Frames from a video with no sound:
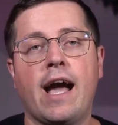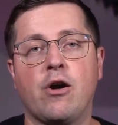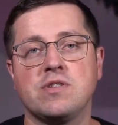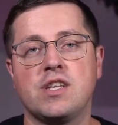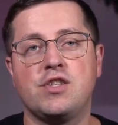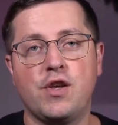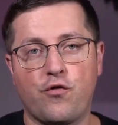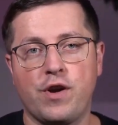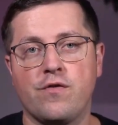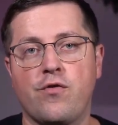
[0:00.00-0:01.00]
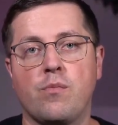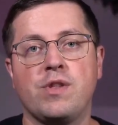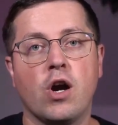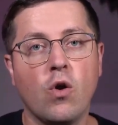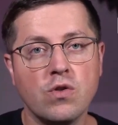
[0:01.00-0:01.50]
how is it different
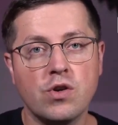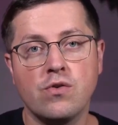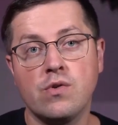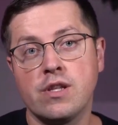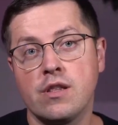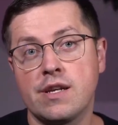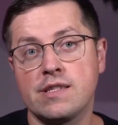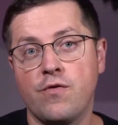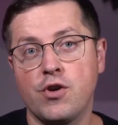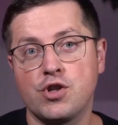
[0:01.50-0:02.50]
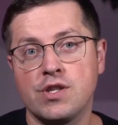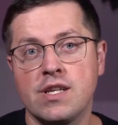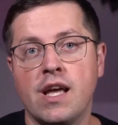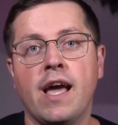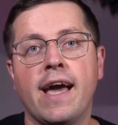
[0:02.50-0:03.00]
from the older Google Analytics
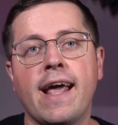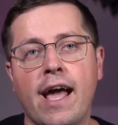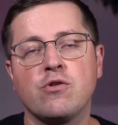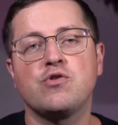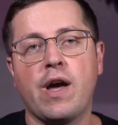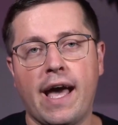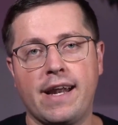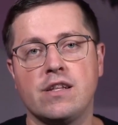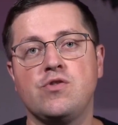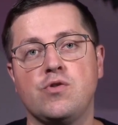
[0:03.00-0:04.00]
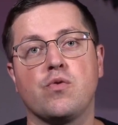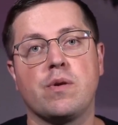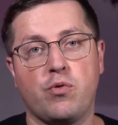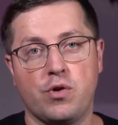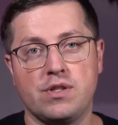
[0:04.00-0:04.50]
versions, and how to add it to your
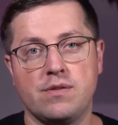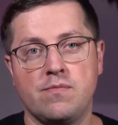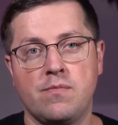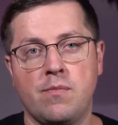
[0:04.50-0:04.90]
reports.